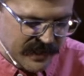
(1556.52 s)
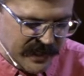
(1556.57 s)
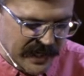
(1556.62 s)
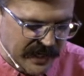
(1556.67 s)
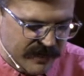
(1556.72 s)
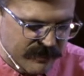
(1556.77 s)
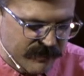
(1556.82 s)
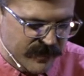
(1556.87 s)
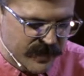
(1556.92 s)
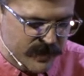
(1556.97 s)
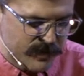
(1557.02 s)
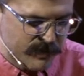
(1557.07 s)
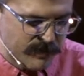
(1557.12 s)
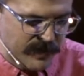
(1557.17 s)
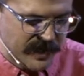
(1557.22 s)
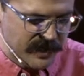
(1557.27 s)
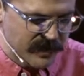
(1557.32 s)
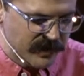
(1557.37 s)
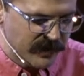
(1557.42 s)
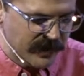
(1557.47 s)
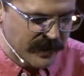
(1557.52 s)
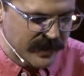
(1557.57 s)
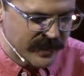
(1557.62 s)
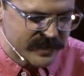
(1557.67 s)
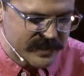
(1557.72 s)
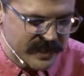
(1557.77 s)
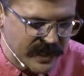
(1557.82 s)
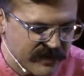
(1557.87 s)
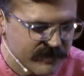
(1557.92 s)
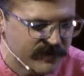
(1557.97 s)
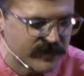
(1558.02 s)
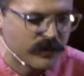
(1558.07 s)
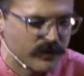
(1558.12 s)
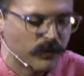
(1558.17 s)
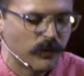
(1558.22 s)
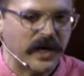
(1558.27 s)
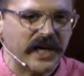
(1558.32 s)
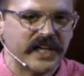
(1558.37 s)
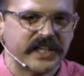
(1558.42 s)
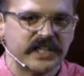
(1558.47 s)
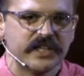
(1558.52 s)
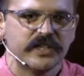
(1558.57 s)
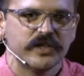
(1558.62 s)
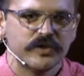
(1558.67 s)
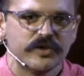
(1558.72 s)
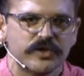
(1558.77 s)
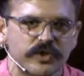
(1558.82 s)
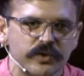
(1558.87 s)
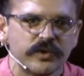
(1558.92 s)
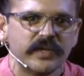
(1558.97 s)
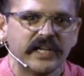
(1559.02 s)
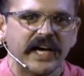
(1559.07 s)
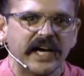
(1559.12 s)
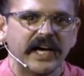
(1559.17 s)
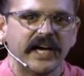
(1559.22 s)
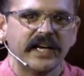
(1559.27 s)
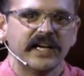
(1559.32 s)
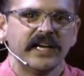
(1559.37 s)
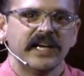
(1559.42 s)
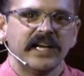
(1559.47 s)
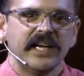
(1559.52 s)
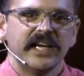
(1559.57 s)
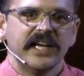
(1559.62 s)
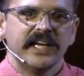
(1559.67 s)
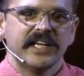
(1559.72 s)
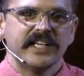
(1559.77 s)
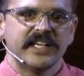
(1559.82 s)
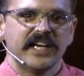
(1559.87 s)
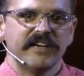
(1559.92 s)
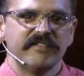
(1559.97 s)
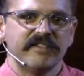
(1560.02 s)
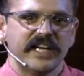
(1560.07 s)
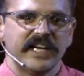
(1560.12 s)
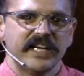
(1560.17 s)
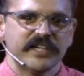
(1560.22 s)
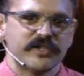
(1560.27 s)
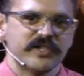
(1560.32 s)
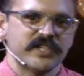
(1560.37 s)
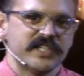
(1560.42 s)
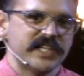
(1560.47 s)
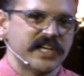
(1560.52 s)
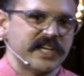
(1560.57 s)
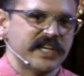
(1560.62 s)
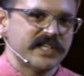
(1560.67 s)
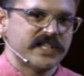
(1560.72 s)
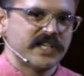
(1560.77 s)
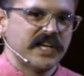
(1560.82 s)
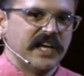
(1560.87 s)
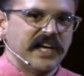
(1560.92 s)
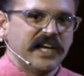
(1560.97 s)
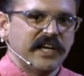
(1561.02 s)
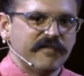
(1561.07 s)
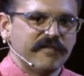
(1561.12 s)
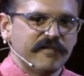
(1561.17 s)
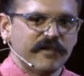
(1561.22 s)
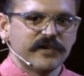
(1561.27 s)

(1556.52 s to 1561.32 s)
the cave, and his men are like, David, why didn't you do that? And David actually says in